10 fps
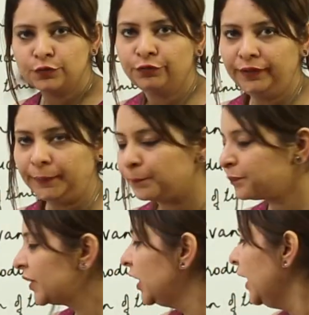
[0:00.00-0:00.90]
free
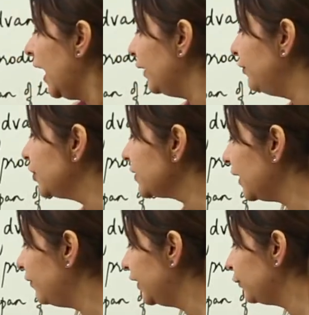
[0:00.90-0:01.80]
and we just
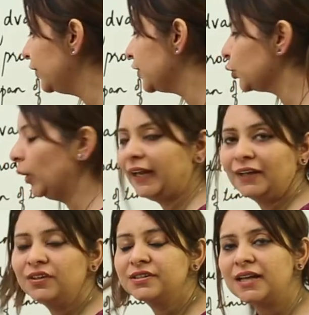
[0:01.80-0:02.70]
cover it with the soil
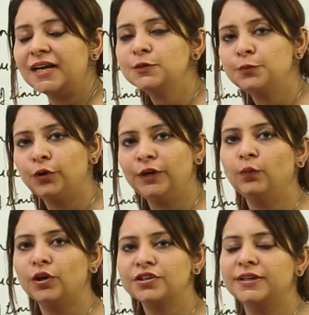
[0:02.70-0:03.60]
and we start pouring
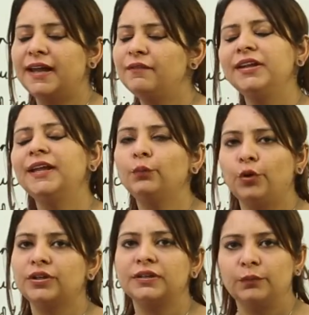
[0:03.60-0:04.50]
water everything
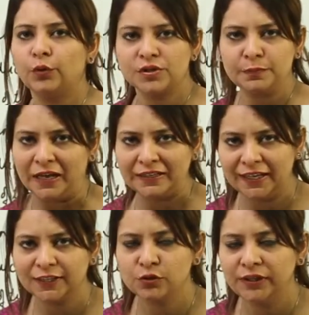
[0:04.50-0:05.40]
what water plant
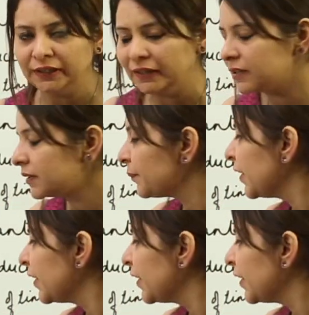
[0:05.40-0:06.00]
actually needs